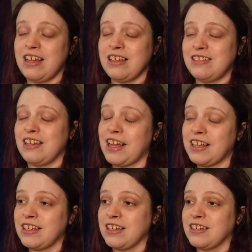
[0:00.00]
It is
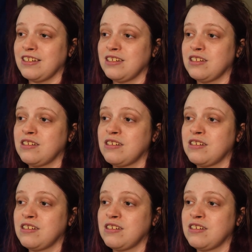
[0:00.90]
sedating.